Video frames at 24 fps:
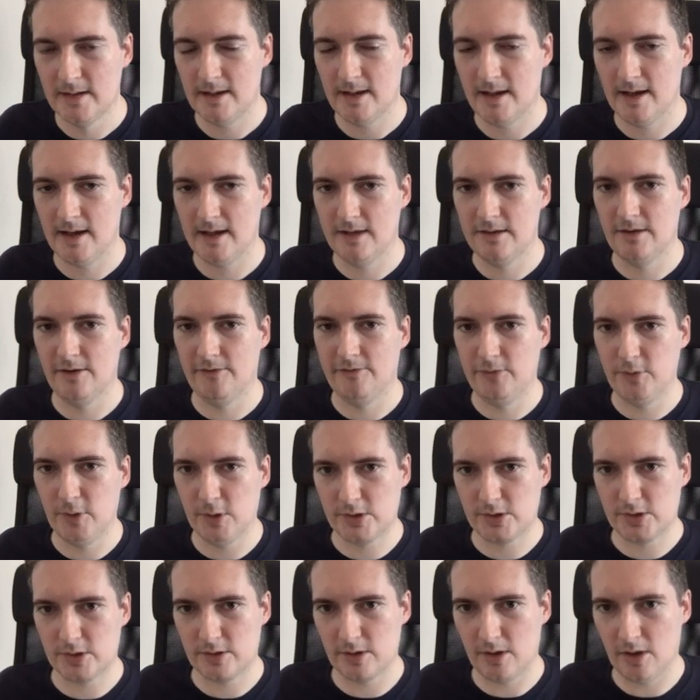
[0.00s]
and the
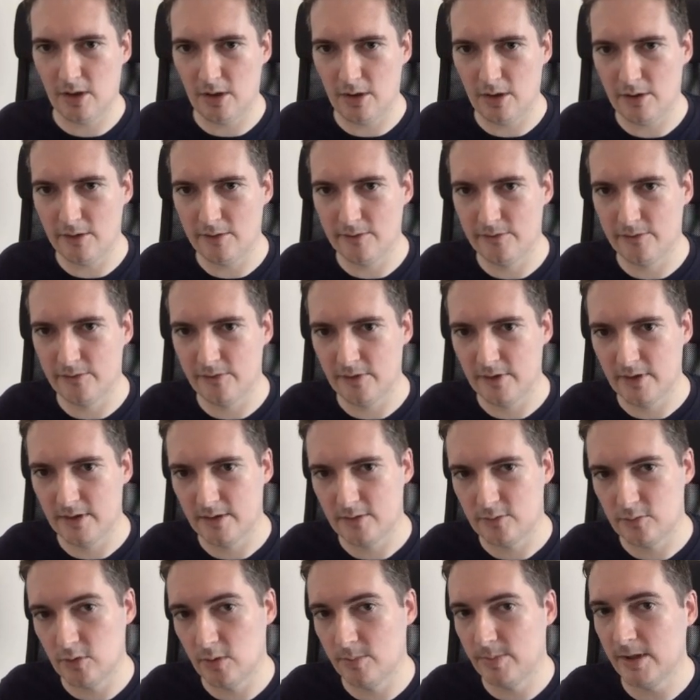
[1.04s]
future of
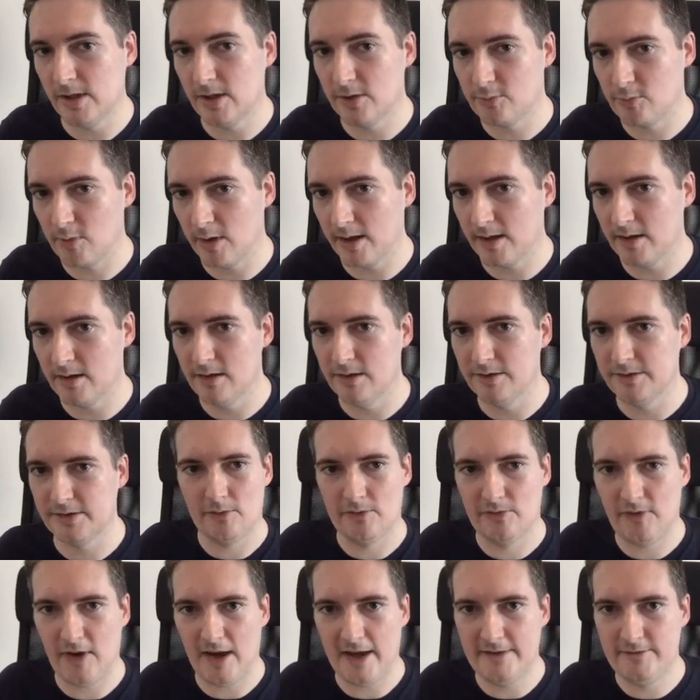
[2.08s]
Ruby on Rails
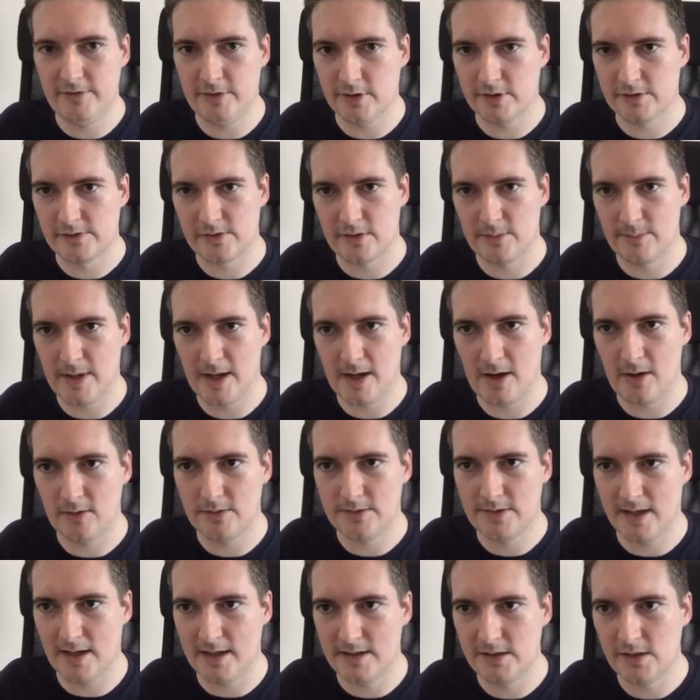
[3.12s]
5 years from now,
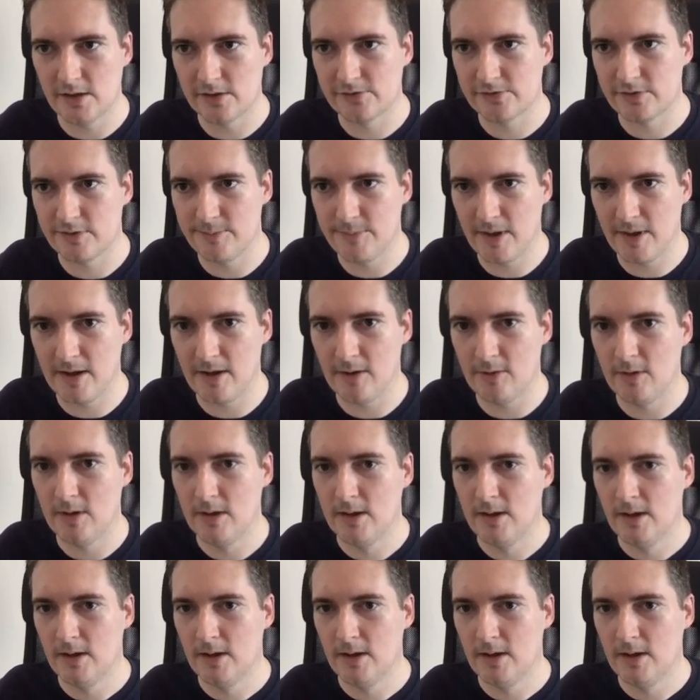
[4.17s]
10 years from now.